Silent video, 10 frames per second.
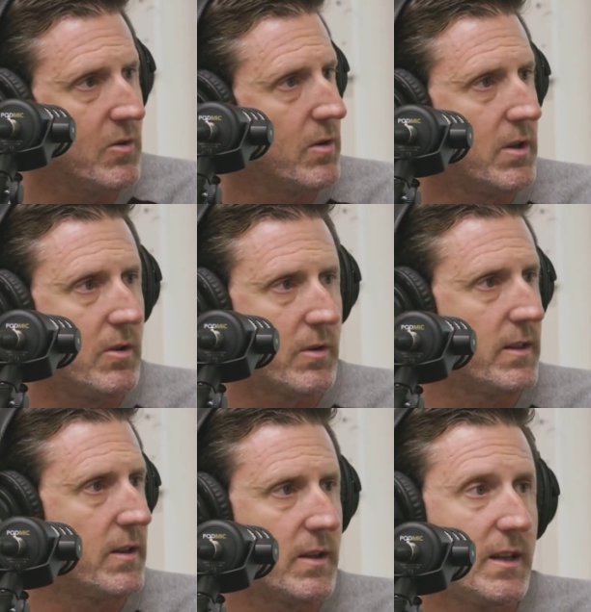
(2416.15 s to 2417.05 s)
or,
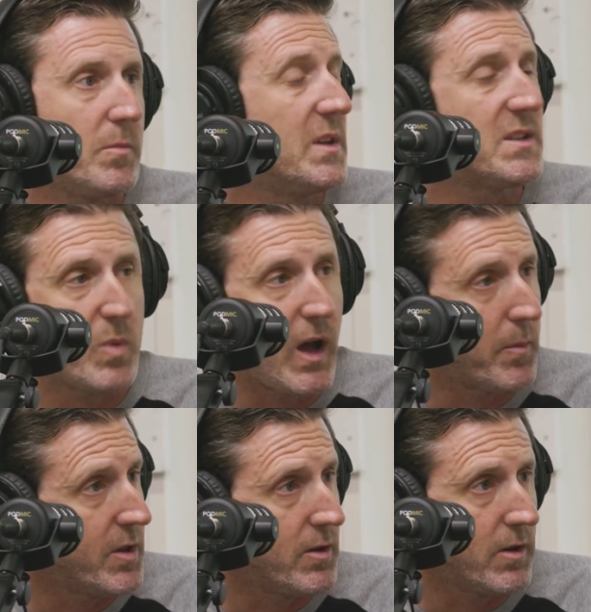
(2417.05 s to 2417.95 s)
can it be as
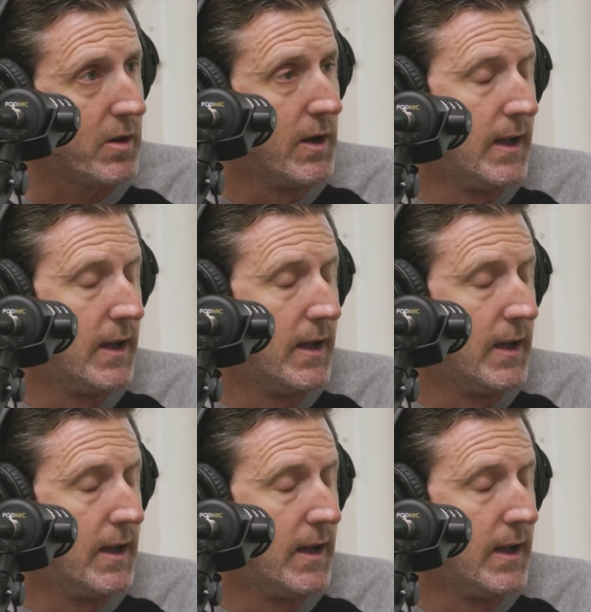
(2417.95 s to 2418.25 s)
popular?